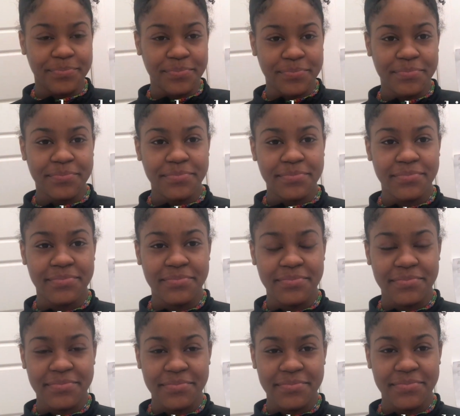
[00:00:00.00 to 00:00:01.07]

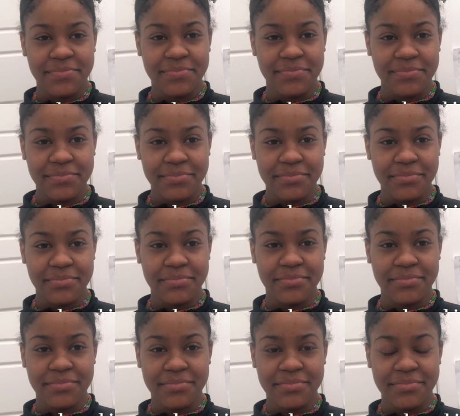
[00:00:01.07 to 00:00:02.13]

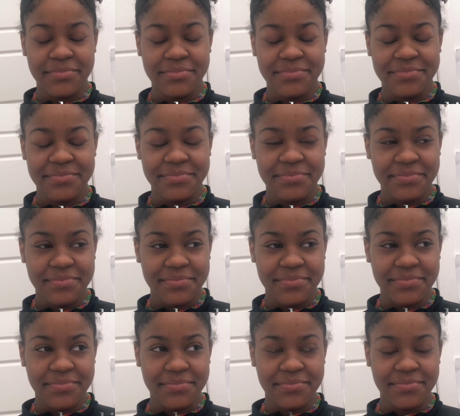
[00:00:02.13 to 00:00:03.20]

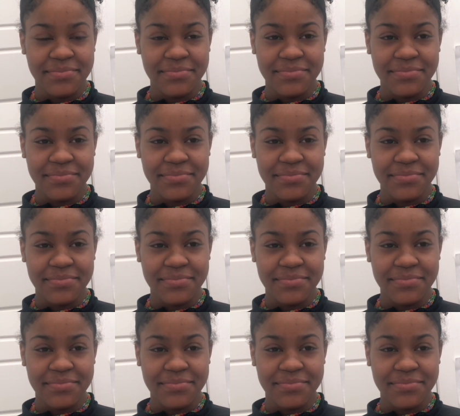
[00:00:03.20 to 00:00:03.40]
(no one is talking)